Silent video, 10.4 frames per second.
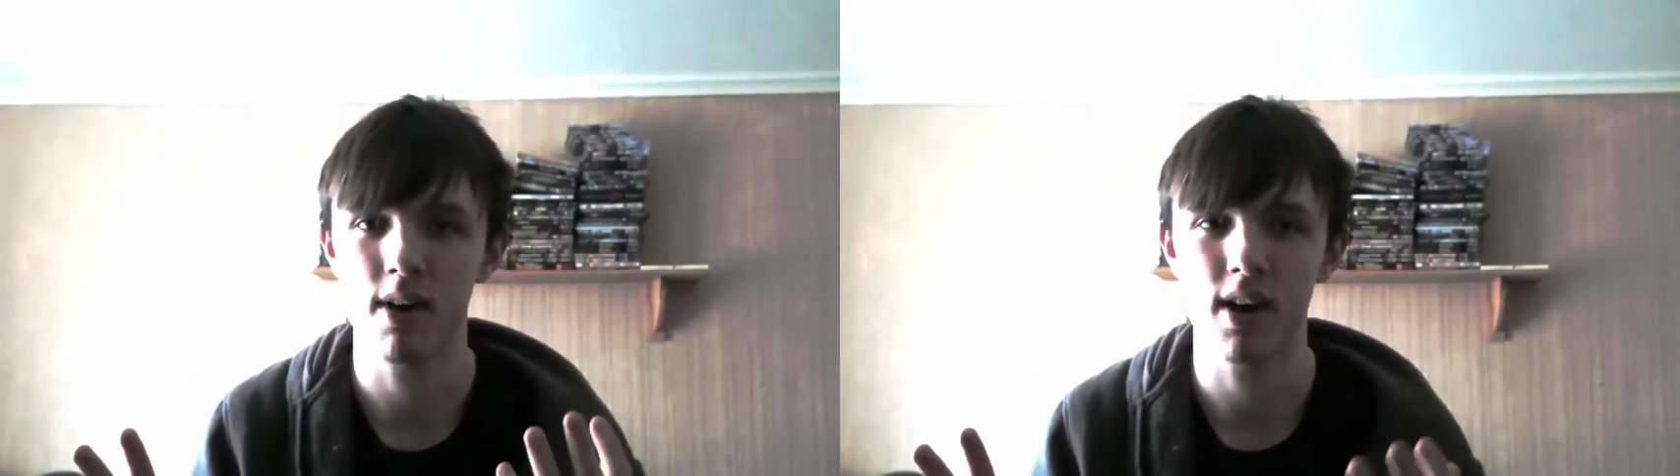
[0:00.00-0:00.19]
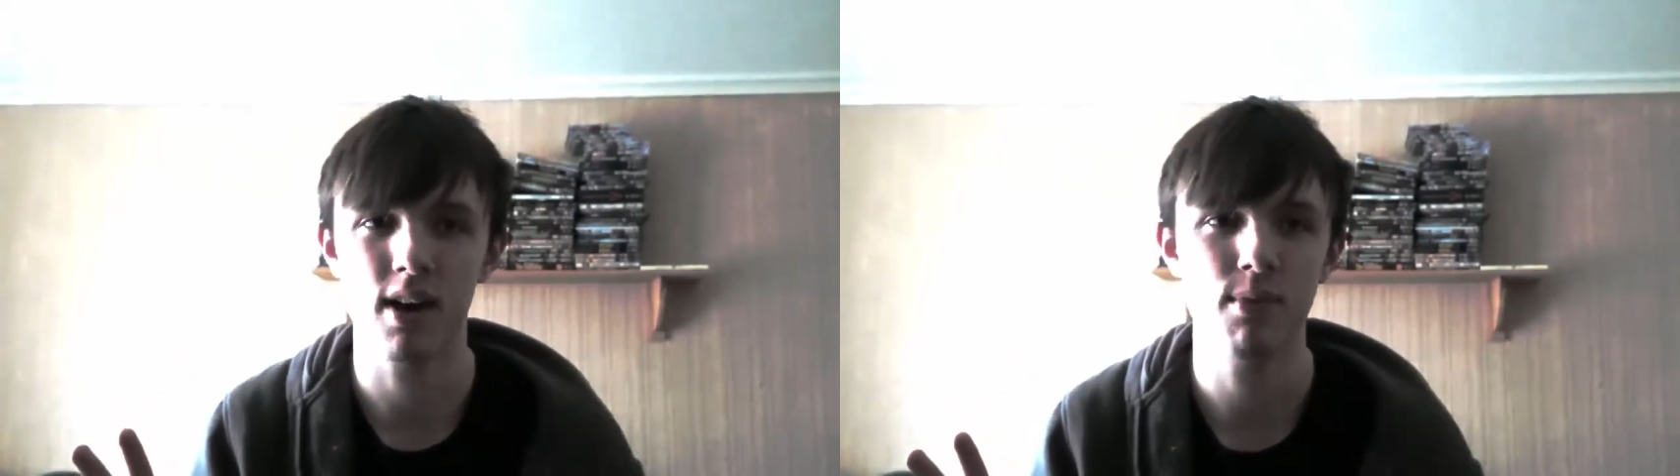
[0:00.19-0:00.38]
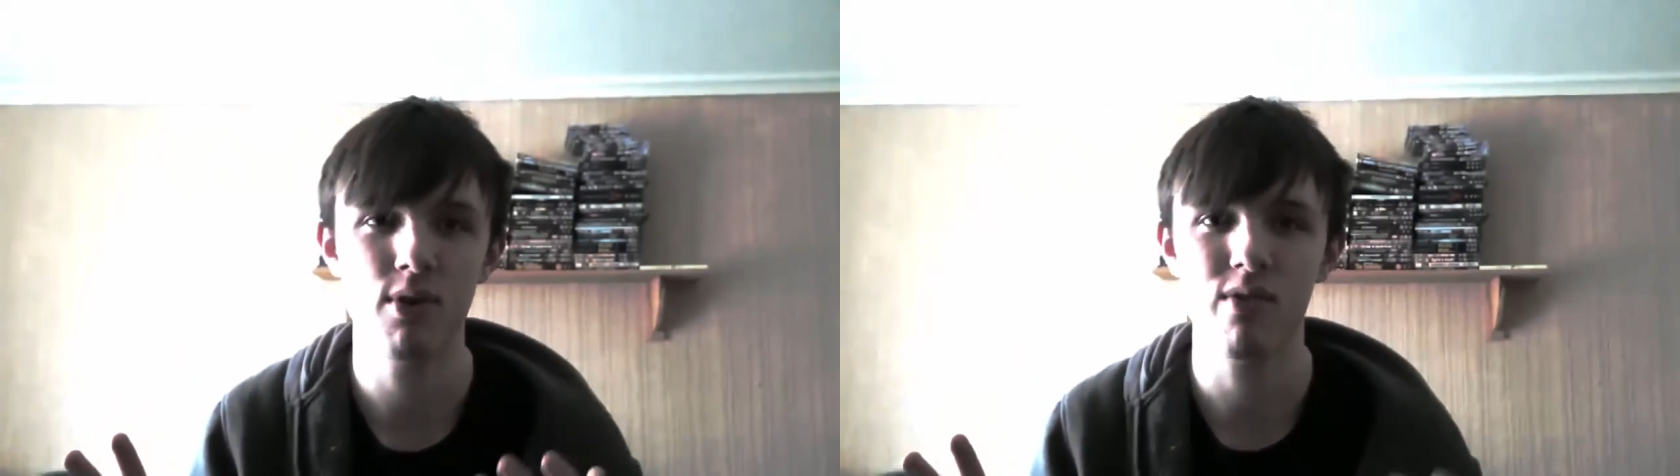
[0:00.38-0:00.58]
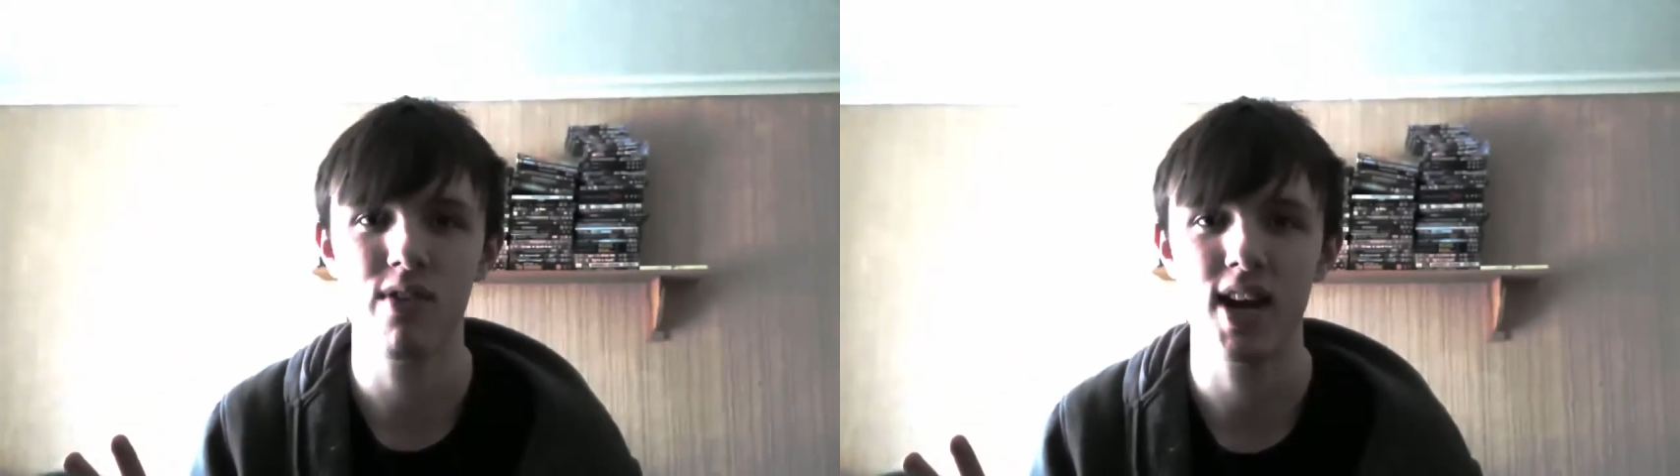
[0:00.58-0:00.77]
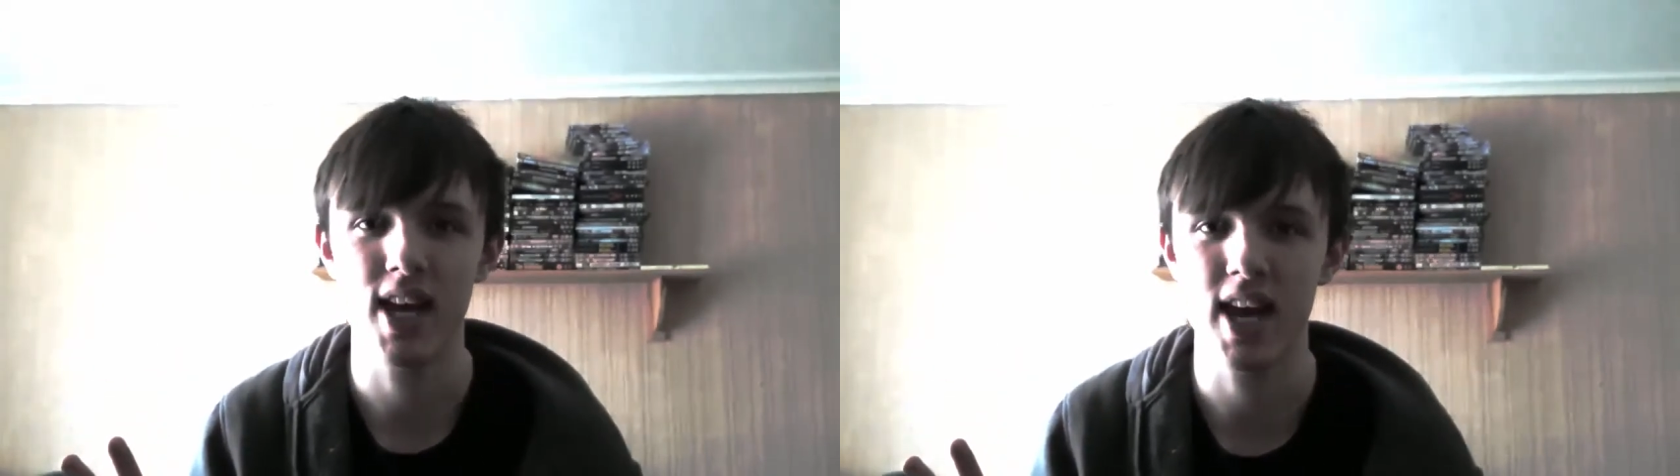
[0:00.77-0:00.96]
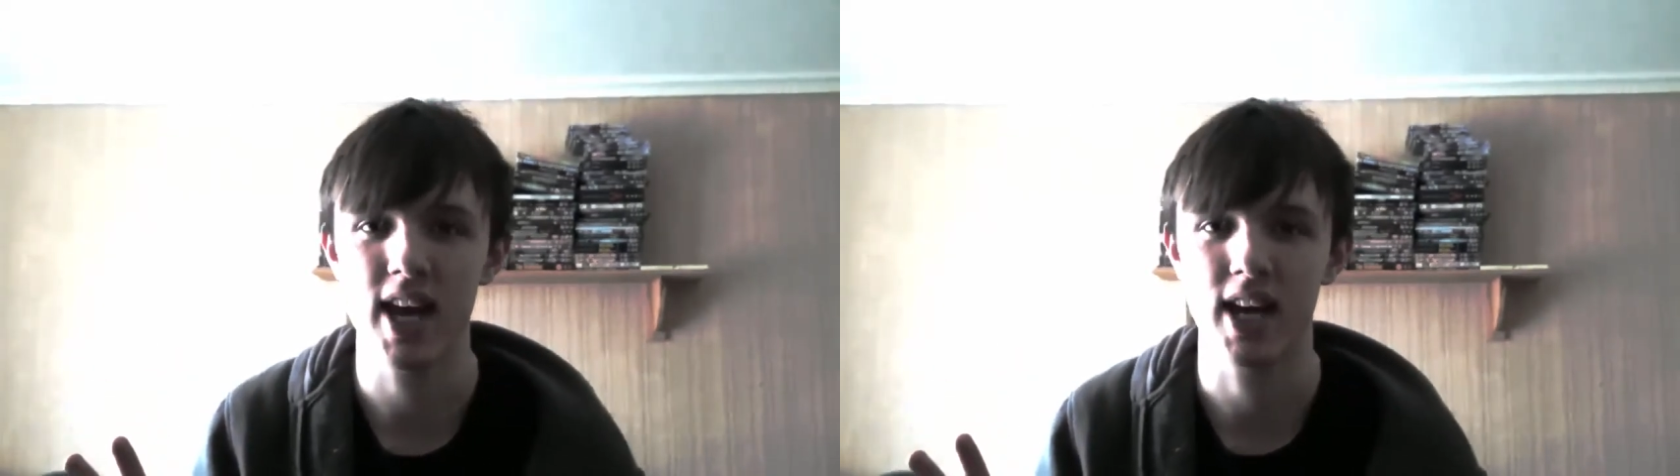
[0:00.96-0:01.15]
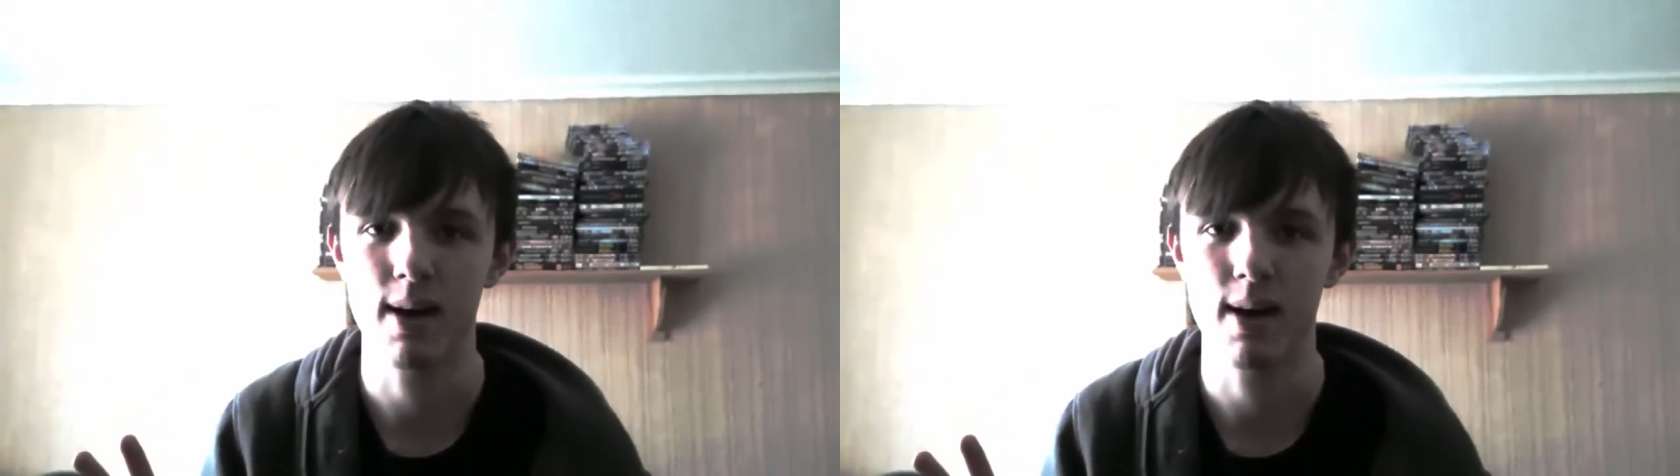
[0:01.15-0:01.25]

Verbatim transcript: I'm not really getting that